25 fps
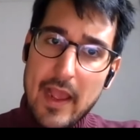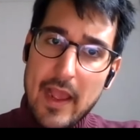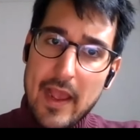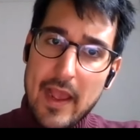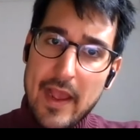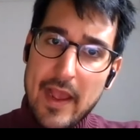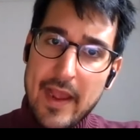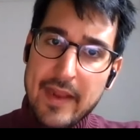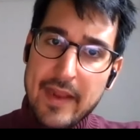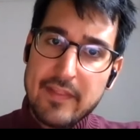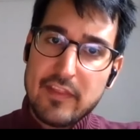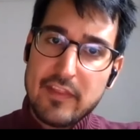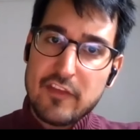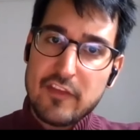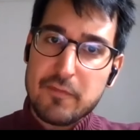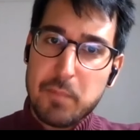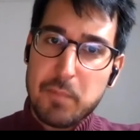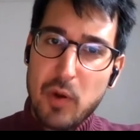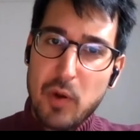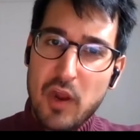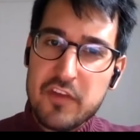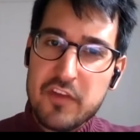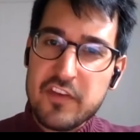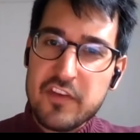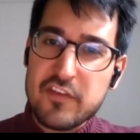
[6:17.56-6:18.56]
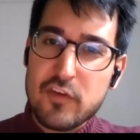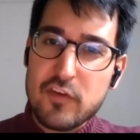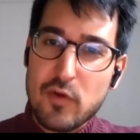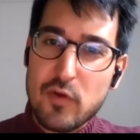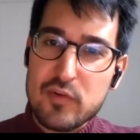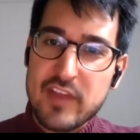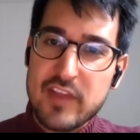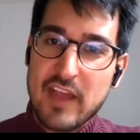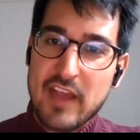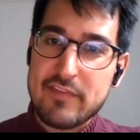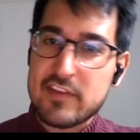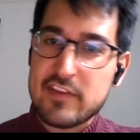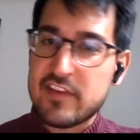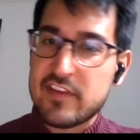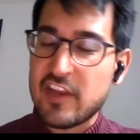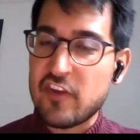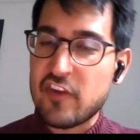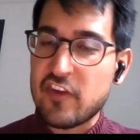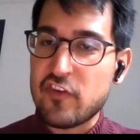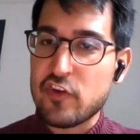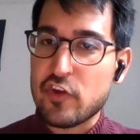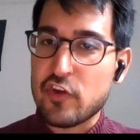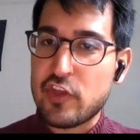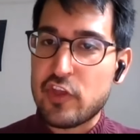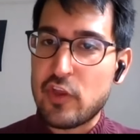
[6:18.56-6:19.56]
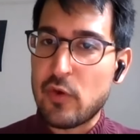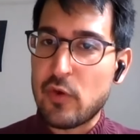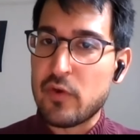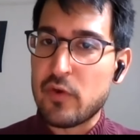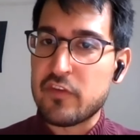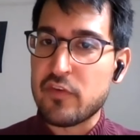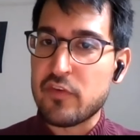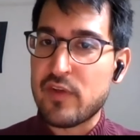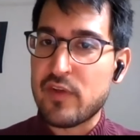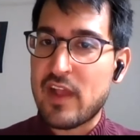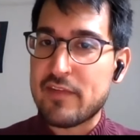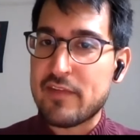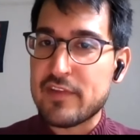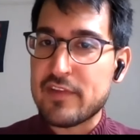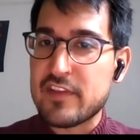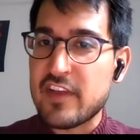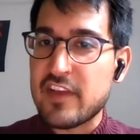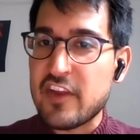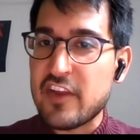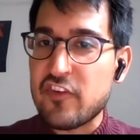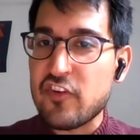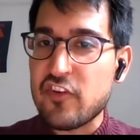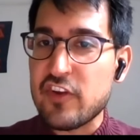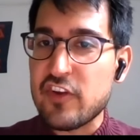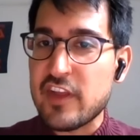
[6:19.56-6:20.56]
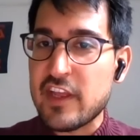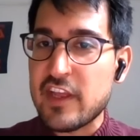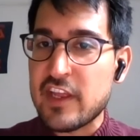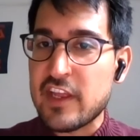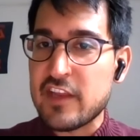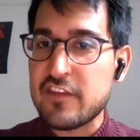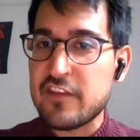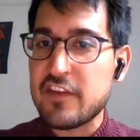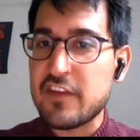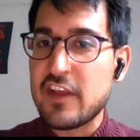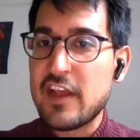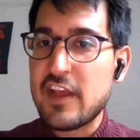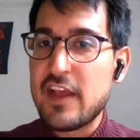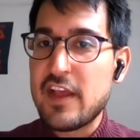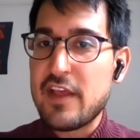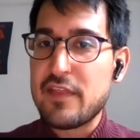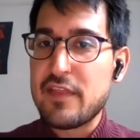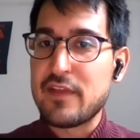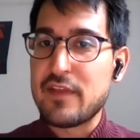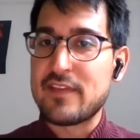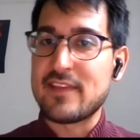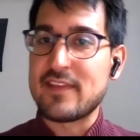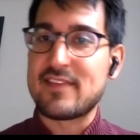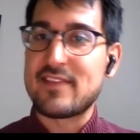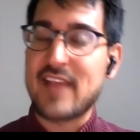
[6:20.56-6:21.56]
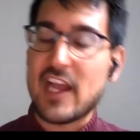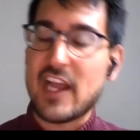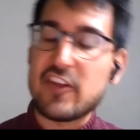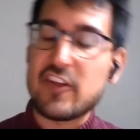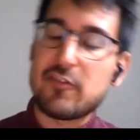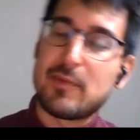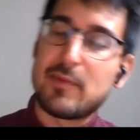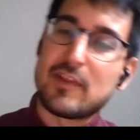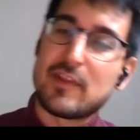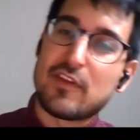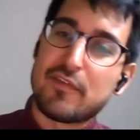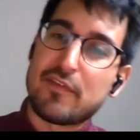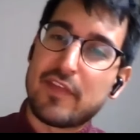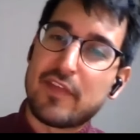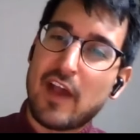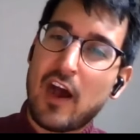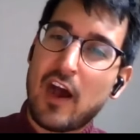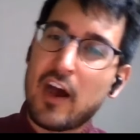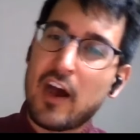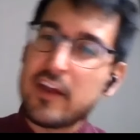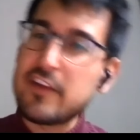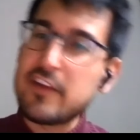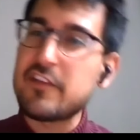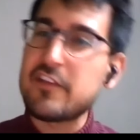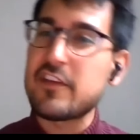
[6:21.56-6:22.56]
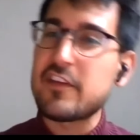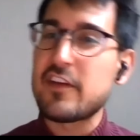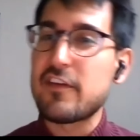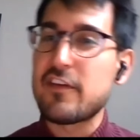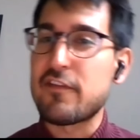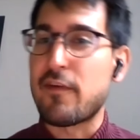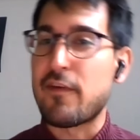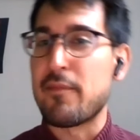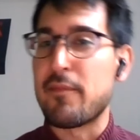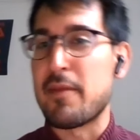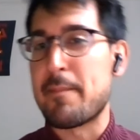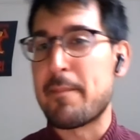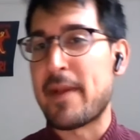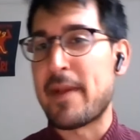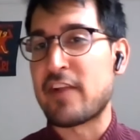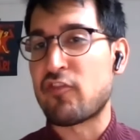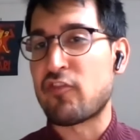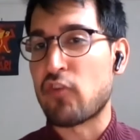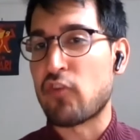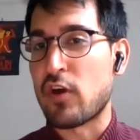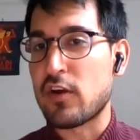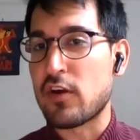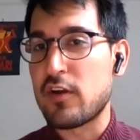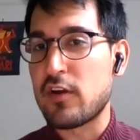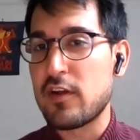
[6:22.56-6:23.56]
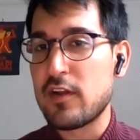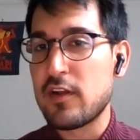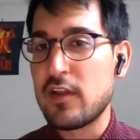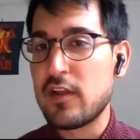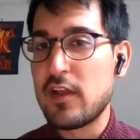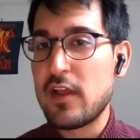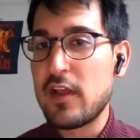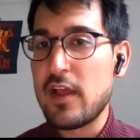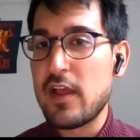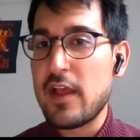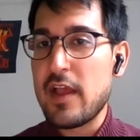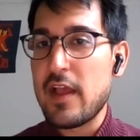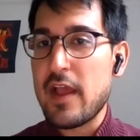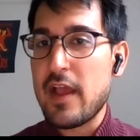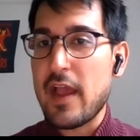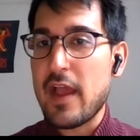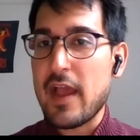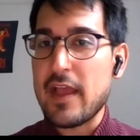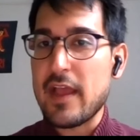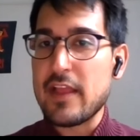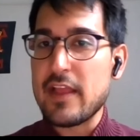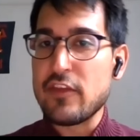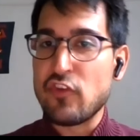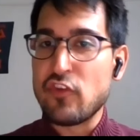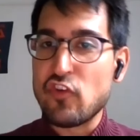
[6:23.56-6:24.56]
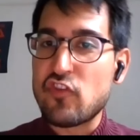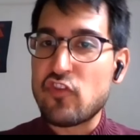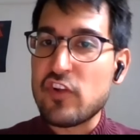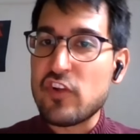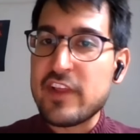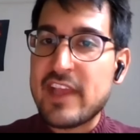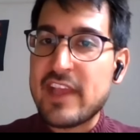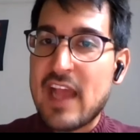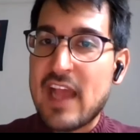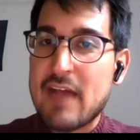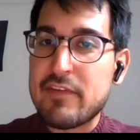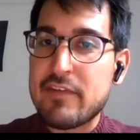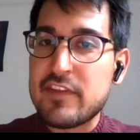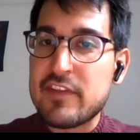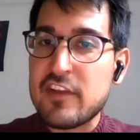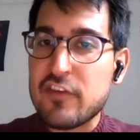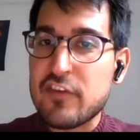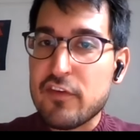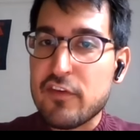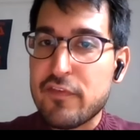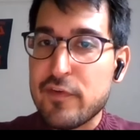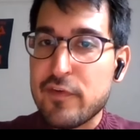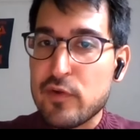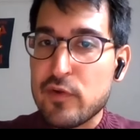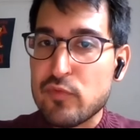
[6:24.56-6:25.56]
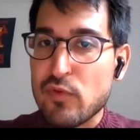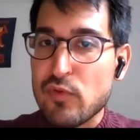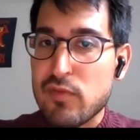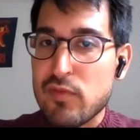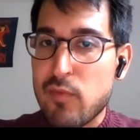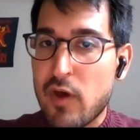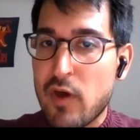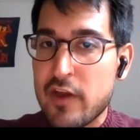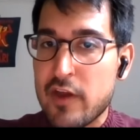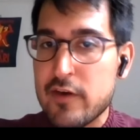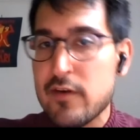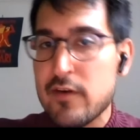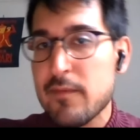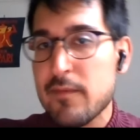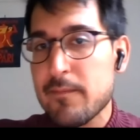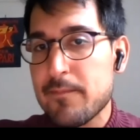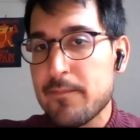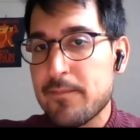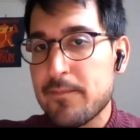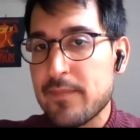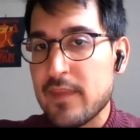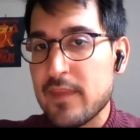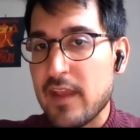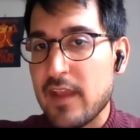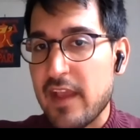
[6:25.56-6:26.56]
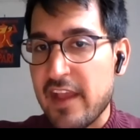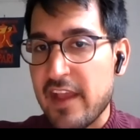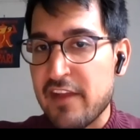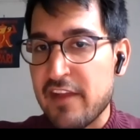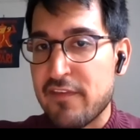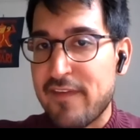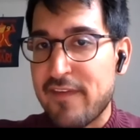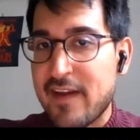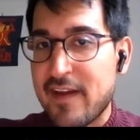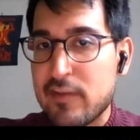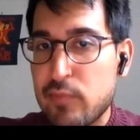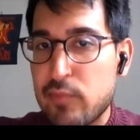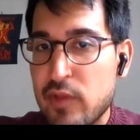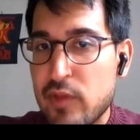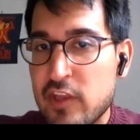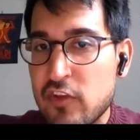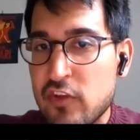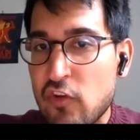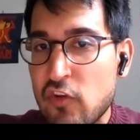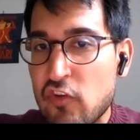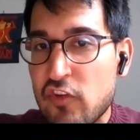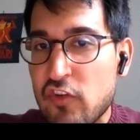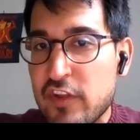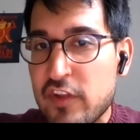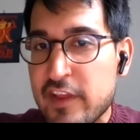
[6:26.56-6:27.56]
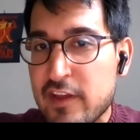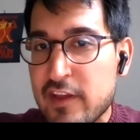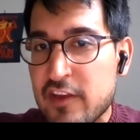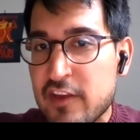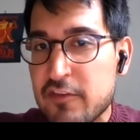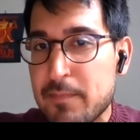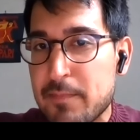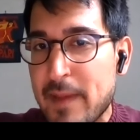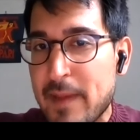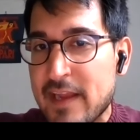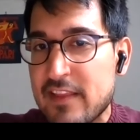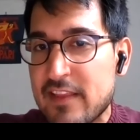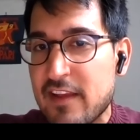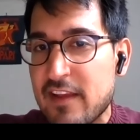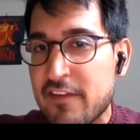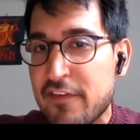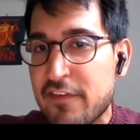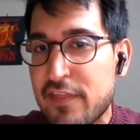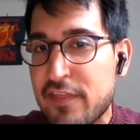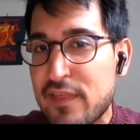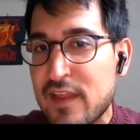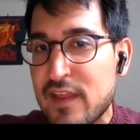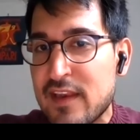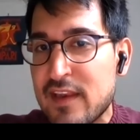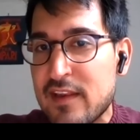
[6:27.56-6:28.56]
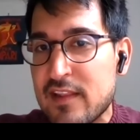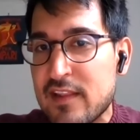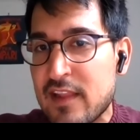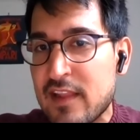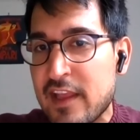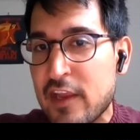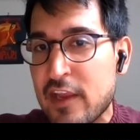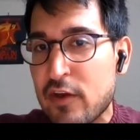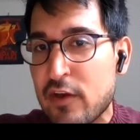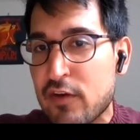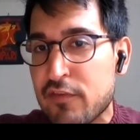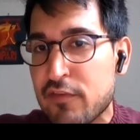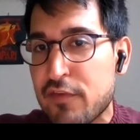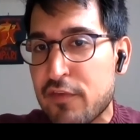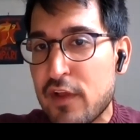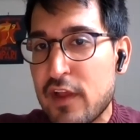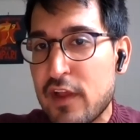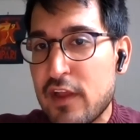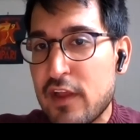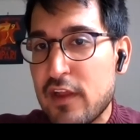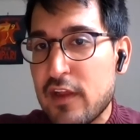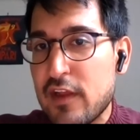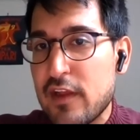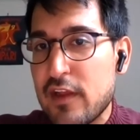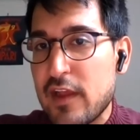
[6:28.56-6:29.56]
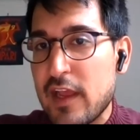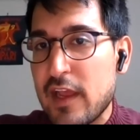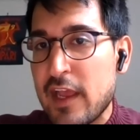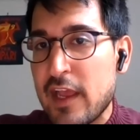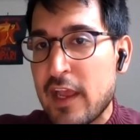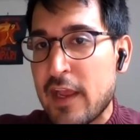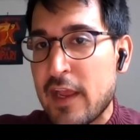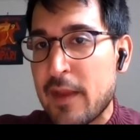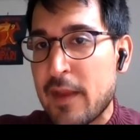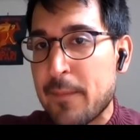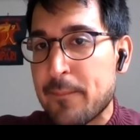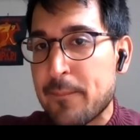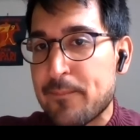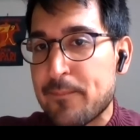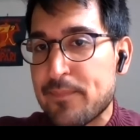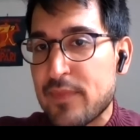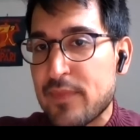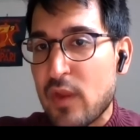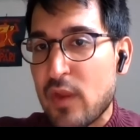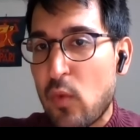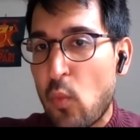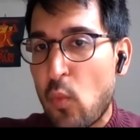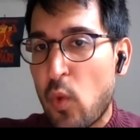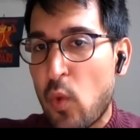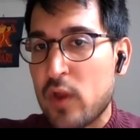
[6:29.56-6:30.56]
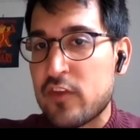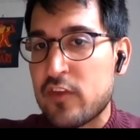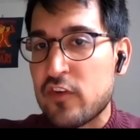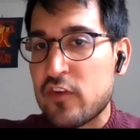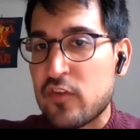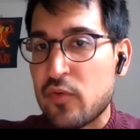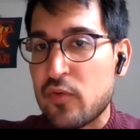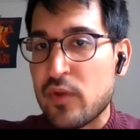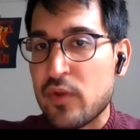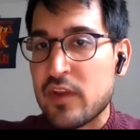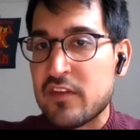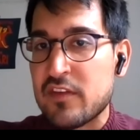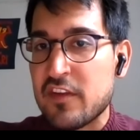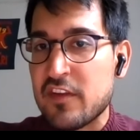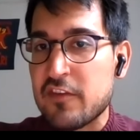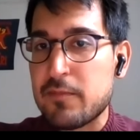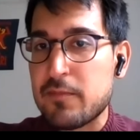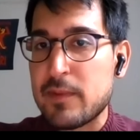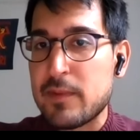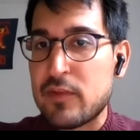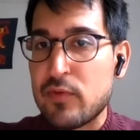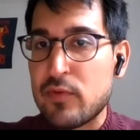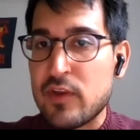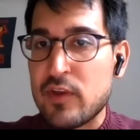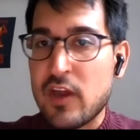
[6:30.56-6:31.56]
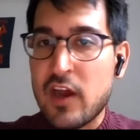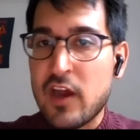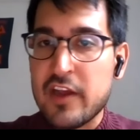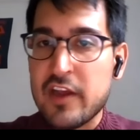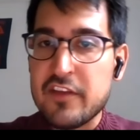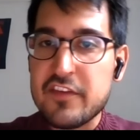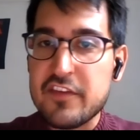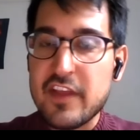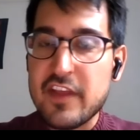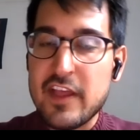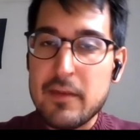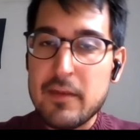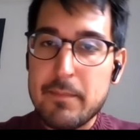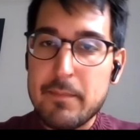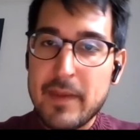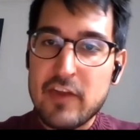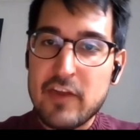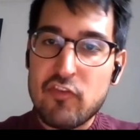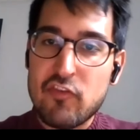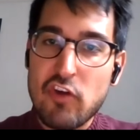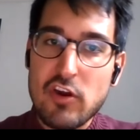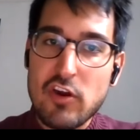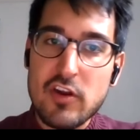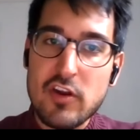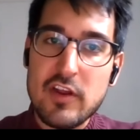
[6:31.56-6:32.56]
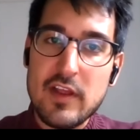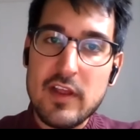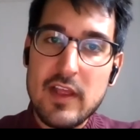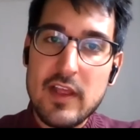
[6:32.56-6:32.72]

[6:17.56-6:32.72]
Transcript: And this process called cavitation occurs. So cavitation is the detachment of the ice from the bedrock. Usually cavities are filled with water. In fact, we can usually expect a thin layer of water to exist between ice and bedrock.